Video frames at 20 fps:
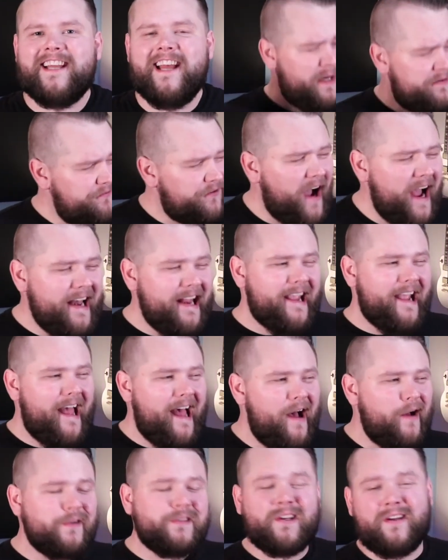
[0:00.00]
But finding a
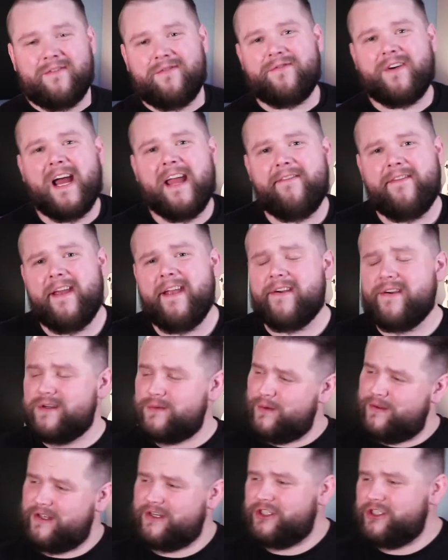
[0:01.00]
house on 5 acres
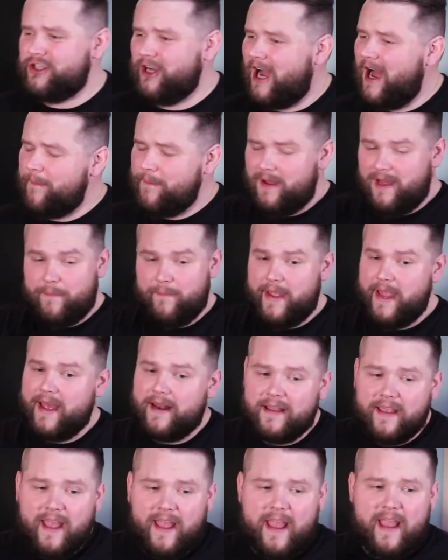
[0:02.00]
with a shop, a
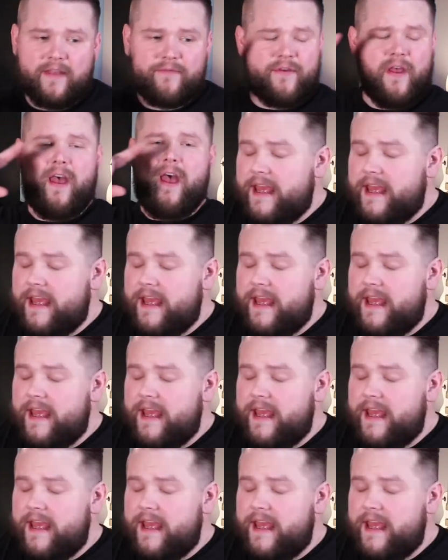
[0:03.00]
man cave,